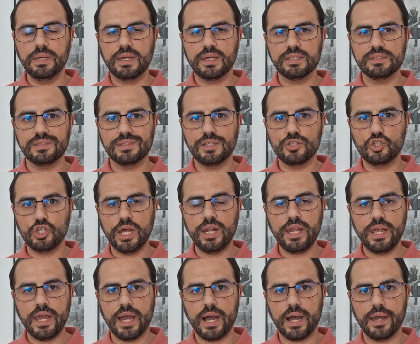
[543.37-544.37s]
Because
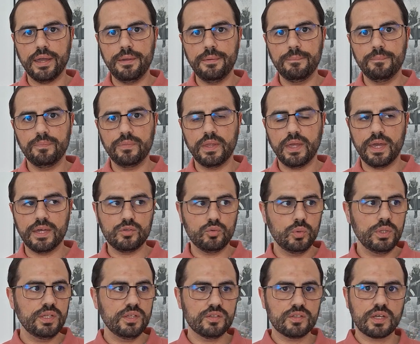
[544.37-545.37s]
Gen AI, as
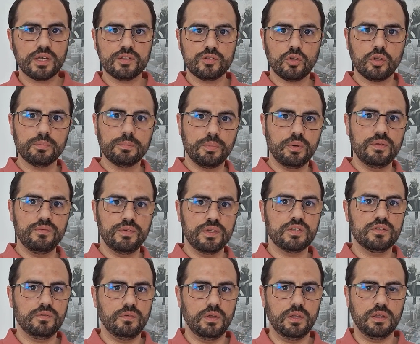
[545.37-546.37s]
we discussed on
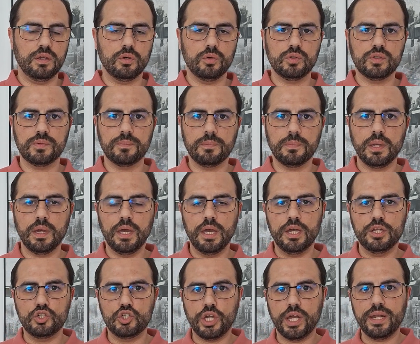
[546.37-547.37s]
previous videos,
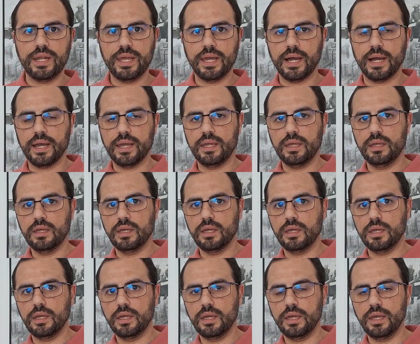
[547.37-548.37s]
Gen AI
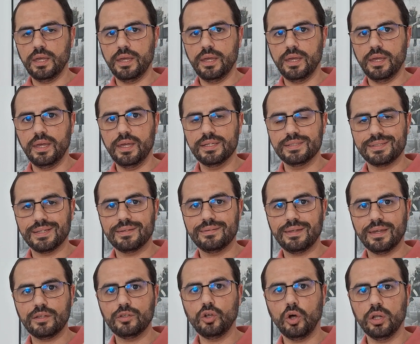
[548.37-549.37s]
is a
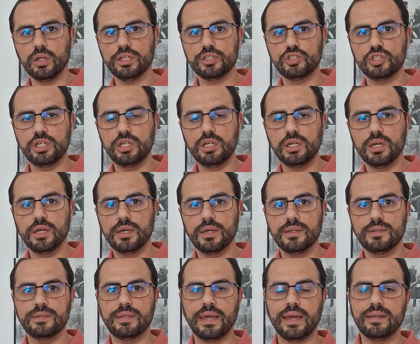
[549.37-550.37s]
technology
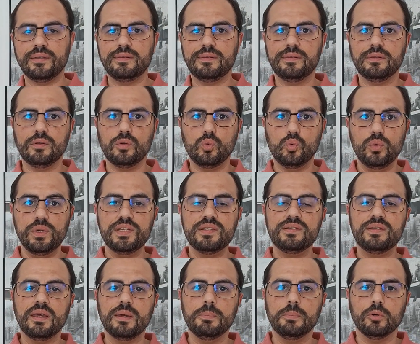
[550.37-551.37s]
that
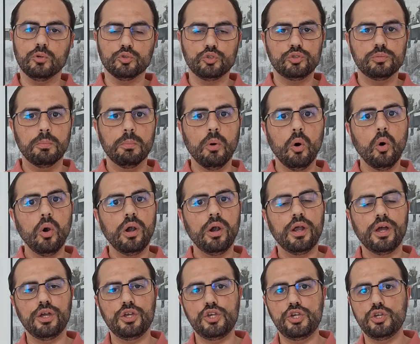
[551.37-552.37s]
resembles more
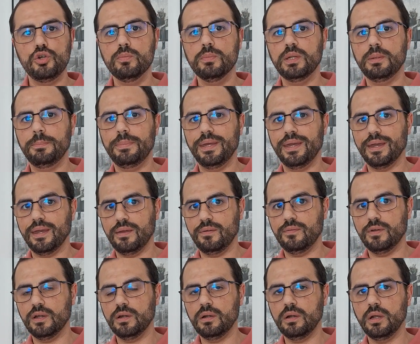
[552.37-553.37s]
a human
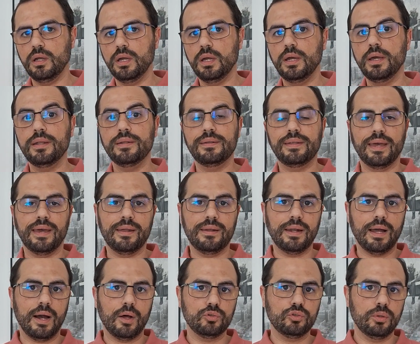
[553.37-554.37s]
behavior
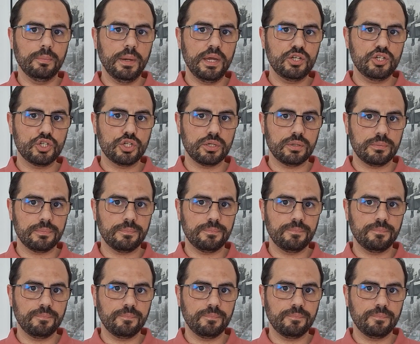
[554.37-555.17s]
than automation.